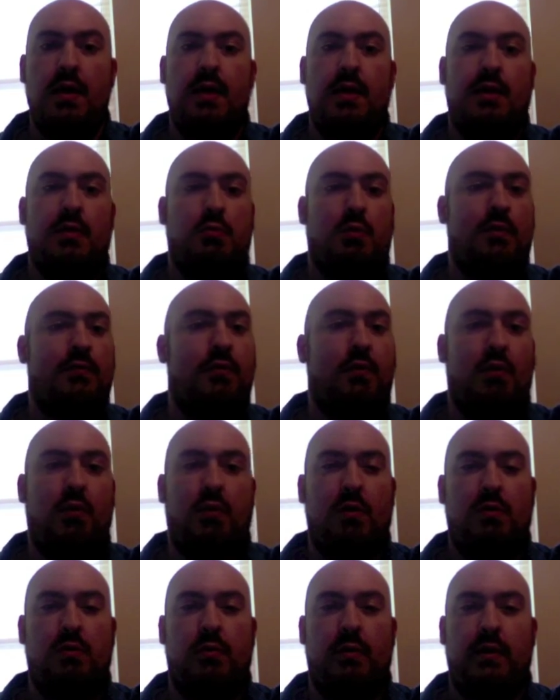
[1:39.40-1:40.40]
He worked for
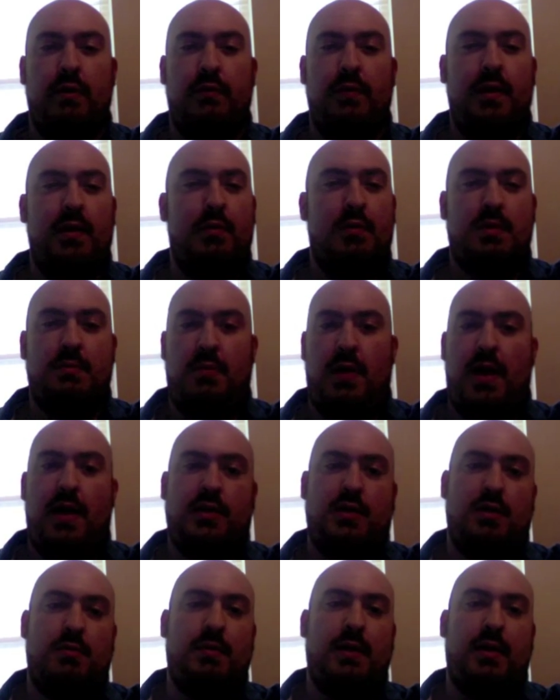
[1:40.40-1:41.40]
Oracle and he really wasn't
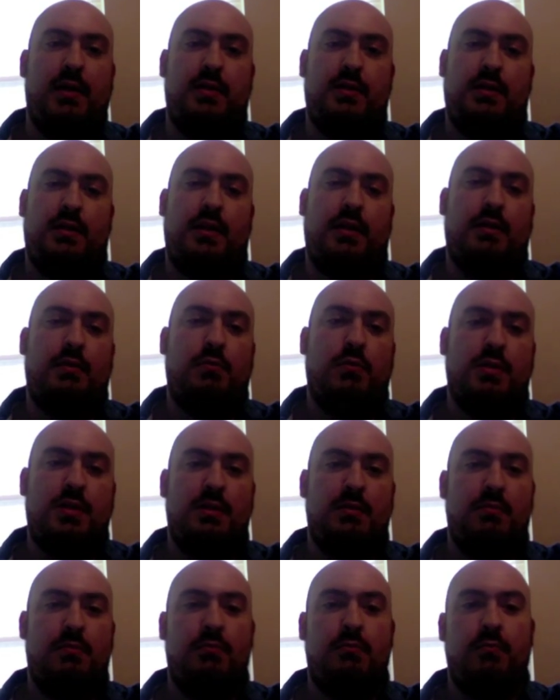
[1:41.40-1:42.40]
passionate about anything,
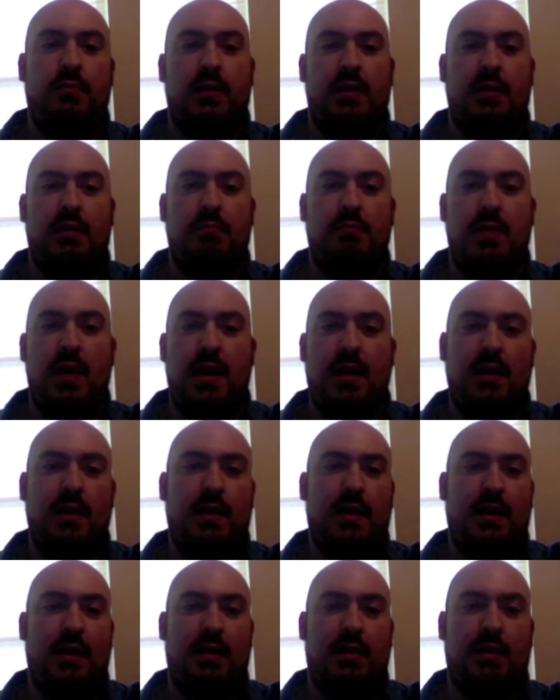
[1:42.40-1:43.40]
wasn't really
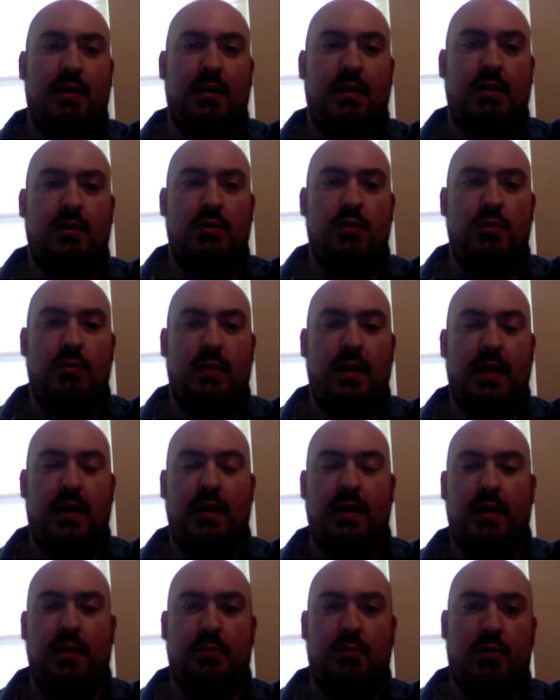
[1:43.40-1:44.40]
making anything, making
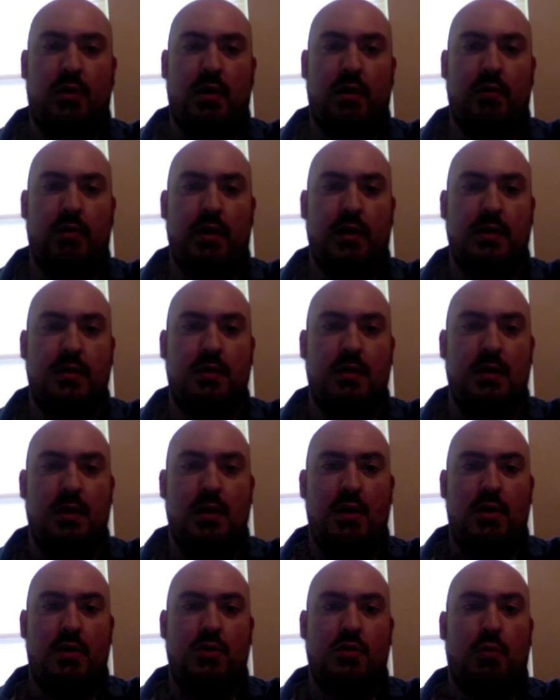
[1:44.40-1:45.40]
any progress.
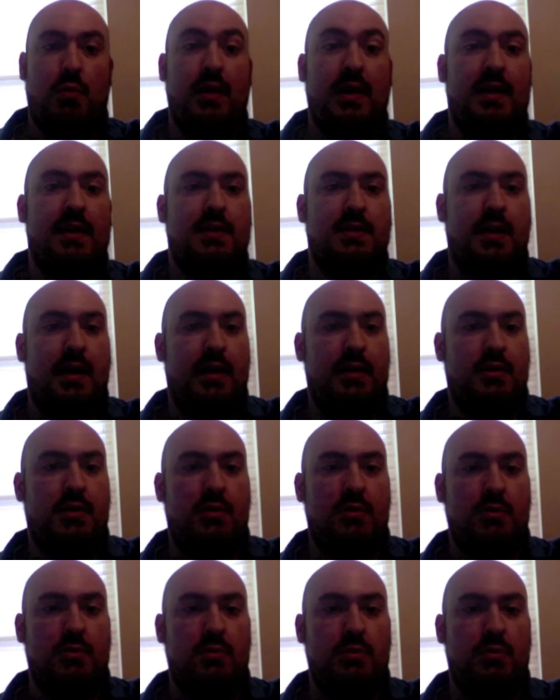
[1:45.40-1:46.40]
So what he decided to
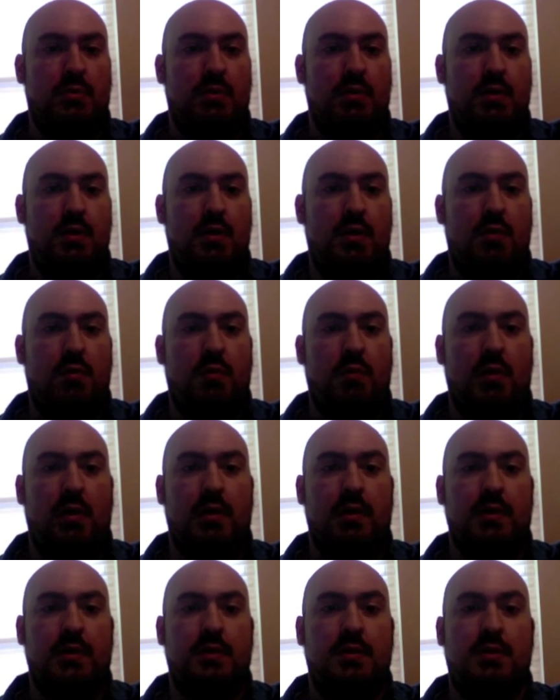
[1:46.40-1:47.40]
do
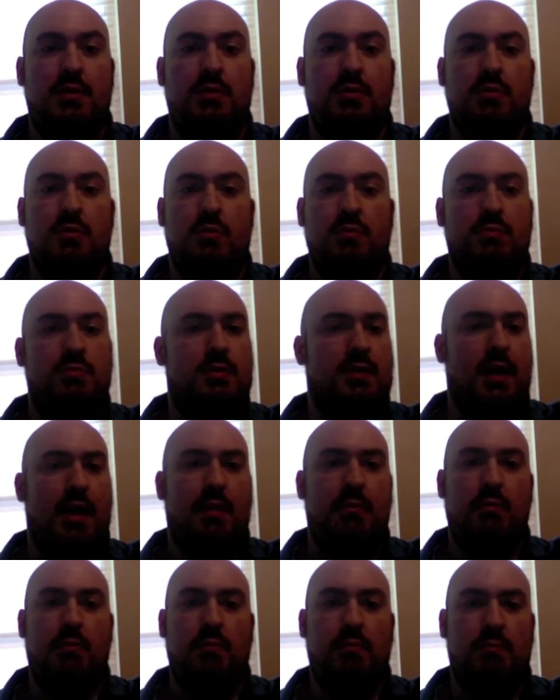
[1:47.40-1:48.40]
was to
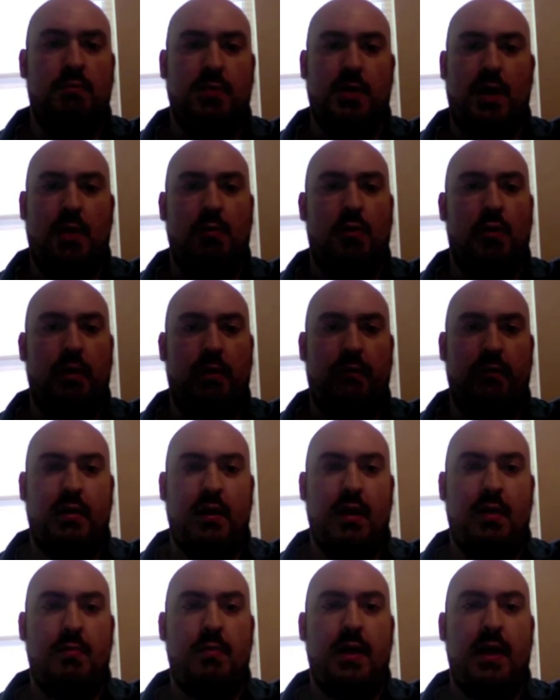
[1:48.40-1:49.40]
stop working for
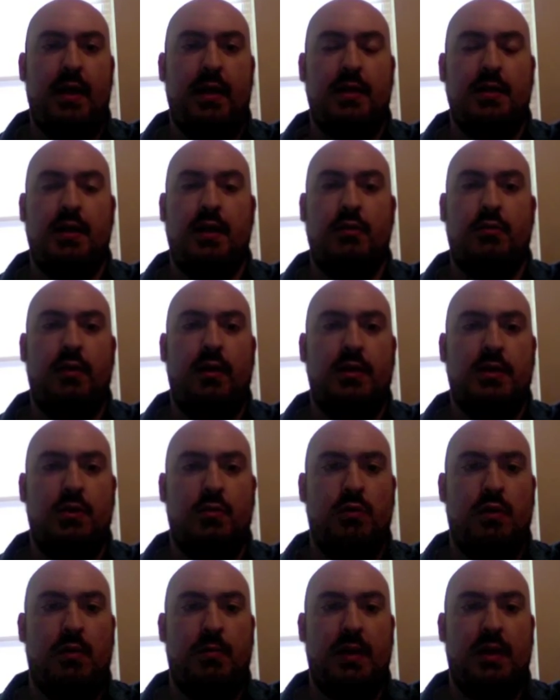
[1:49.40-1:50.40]
them, and he decided to create his
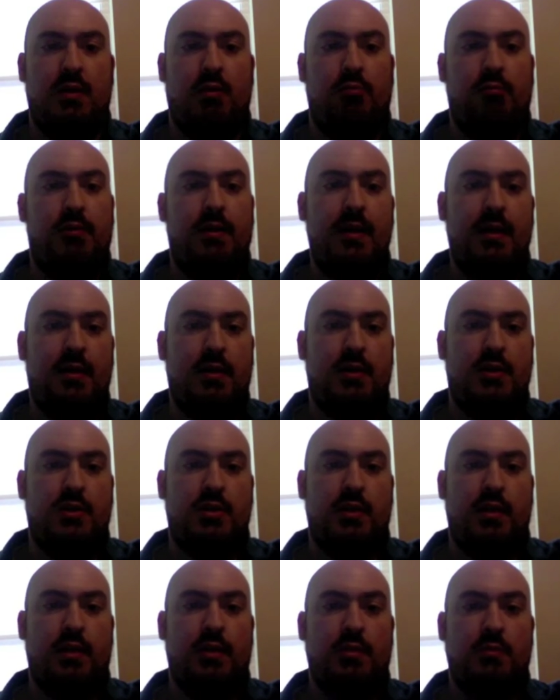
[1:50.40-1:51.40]
own company called Link
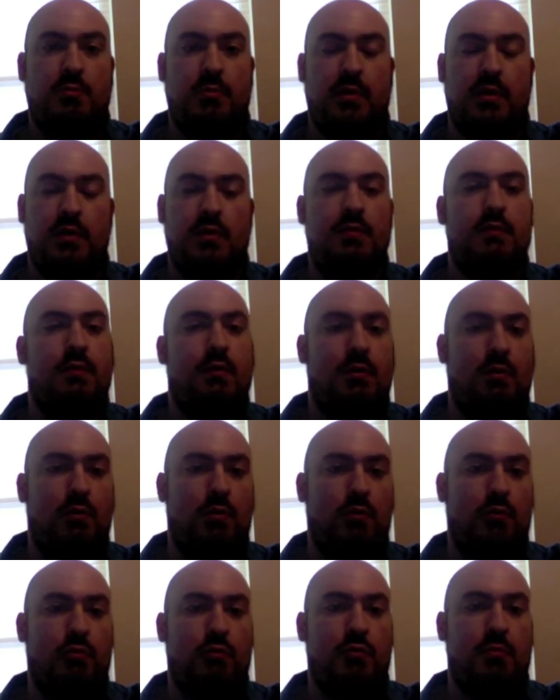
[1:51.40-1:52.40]
Exchange with his
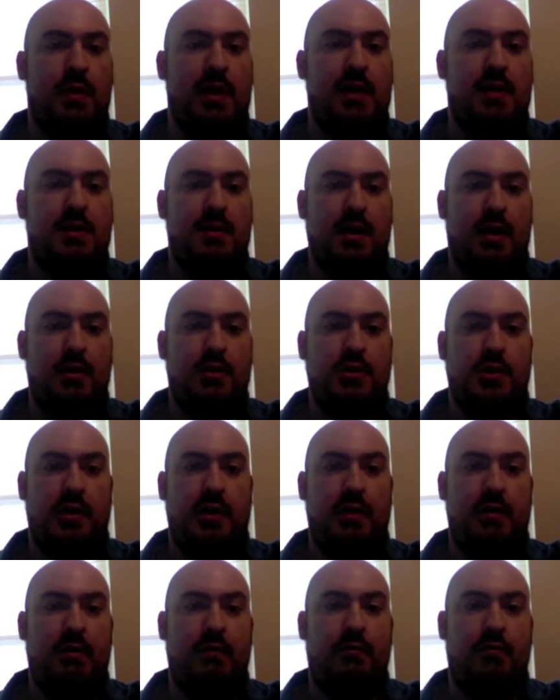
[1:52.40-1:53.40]
old roommate
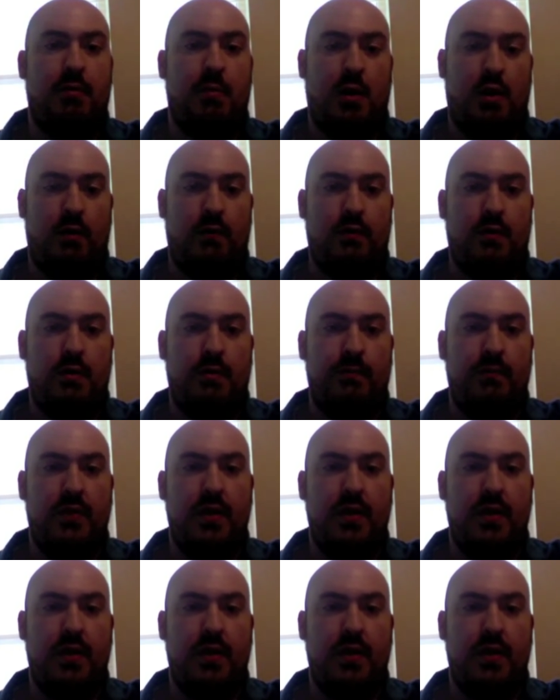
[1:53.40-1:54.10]
Sanjay from Harvard.